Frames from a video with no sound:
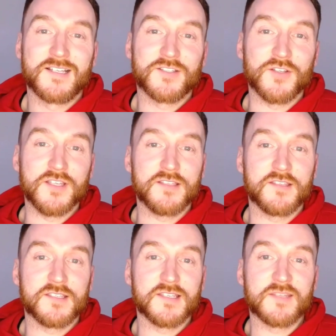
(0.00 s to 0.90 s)
So the,
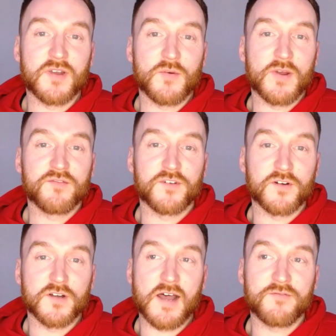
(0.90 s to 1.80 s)
the system I went
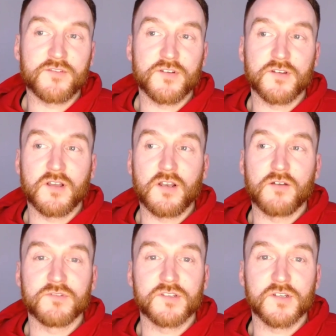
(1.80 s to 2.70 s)
for after a, a lot
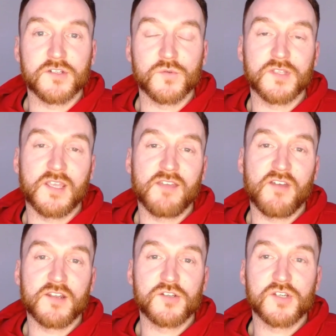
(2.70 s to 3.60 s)
of research was the
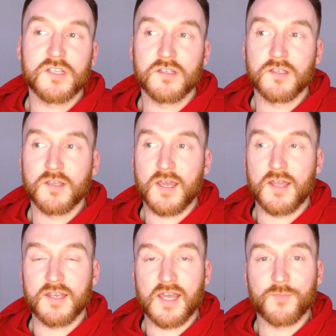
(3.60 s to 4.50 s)
GivEnergy
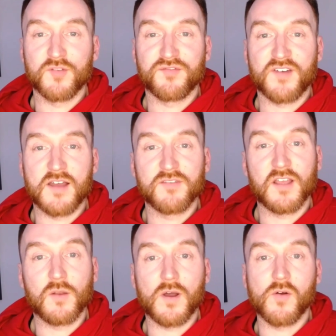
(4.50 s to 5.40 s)
uh, 9.5
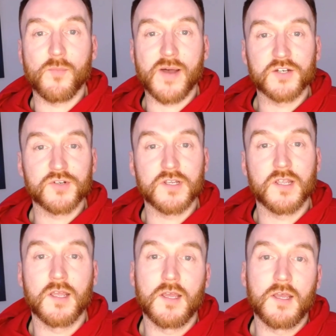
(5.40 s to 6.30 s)
kilowatt hour
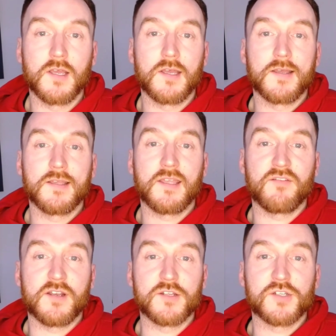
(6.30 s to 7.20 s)
battery.
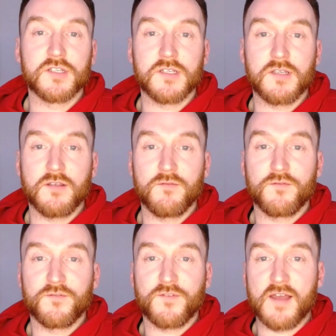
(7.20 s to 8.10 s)
GivEnergy
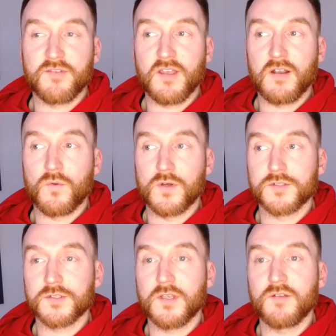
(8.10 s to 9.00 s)
5
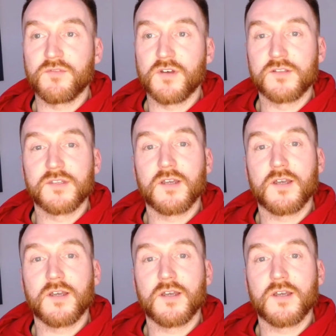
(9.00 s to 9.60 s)
kilowatt inverter